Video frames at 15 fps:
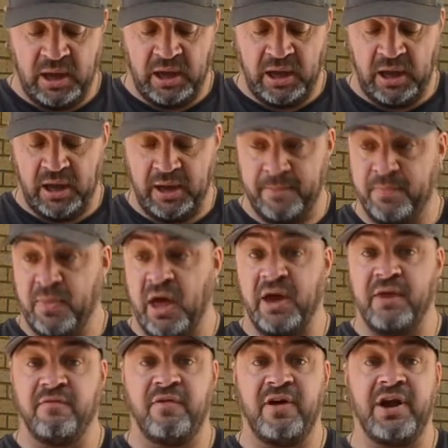
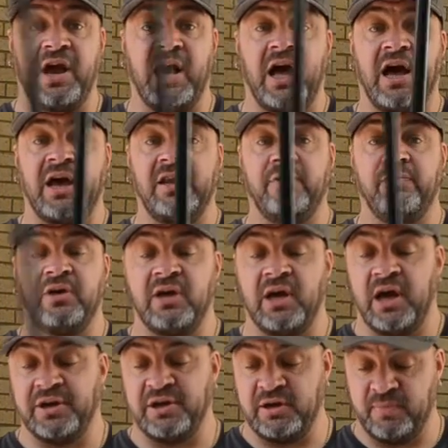and very highly
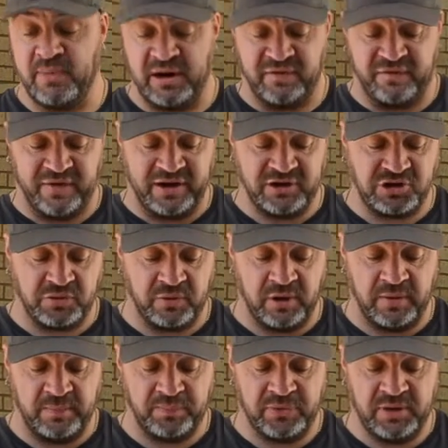regarded manufacturer